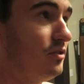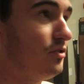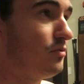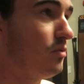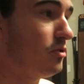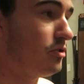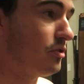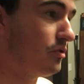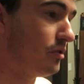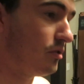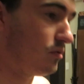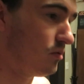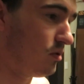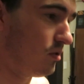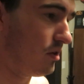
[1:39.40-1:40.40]
and just watching
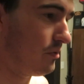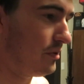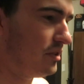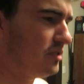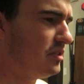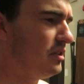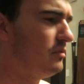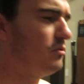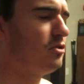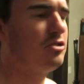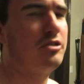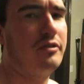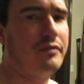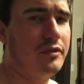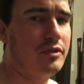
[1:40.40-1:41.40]
Critical Role, I will say
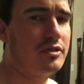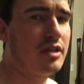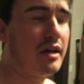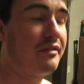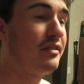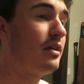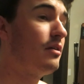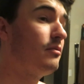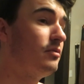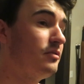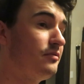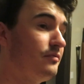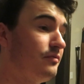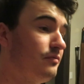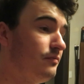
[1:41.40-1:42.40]
watching the first half of that
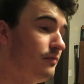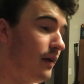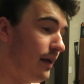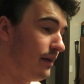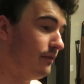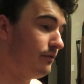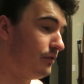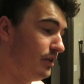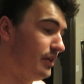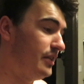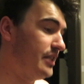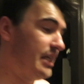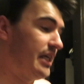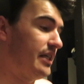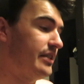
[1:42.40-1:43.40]
was
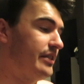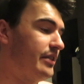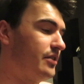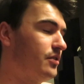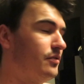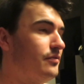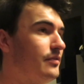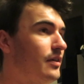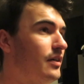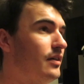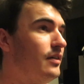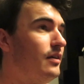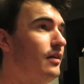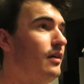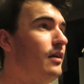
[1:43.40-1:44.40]
fan-freaking-tastic so
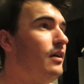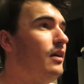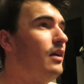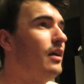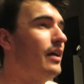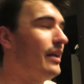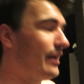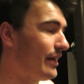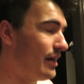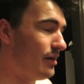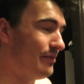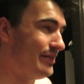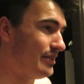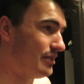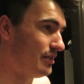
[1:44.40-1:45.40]
far, and I
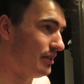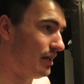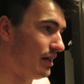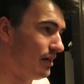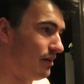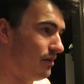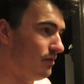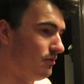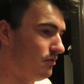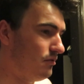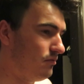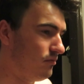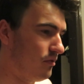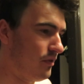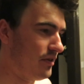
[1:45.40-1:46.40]
can't wait to see how
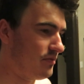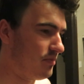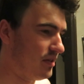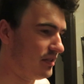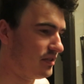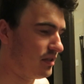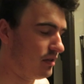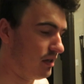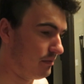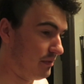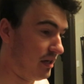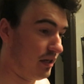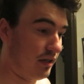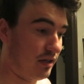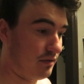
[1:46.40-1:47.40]
the rest plays out. I
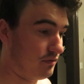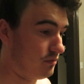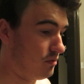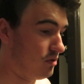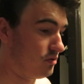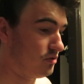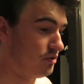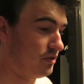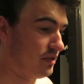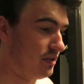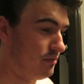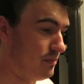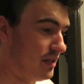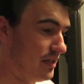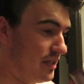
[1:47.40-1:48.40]
mean, I'm going to have to watch
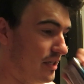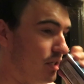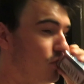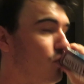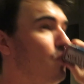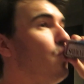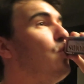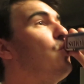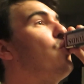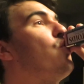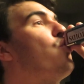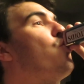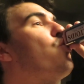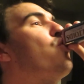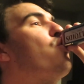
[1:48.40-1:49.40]
until Monday
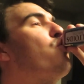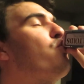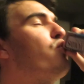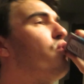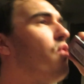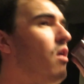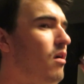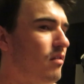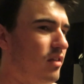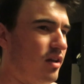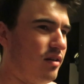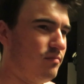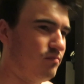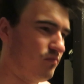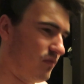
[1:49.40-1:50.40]
for
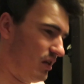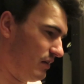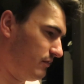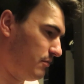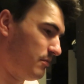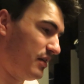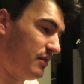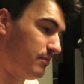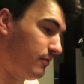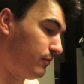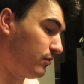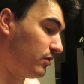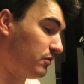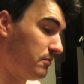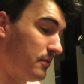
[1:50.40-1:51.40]
that before
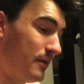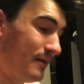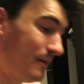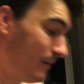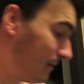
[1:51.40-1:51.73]
I go to bed.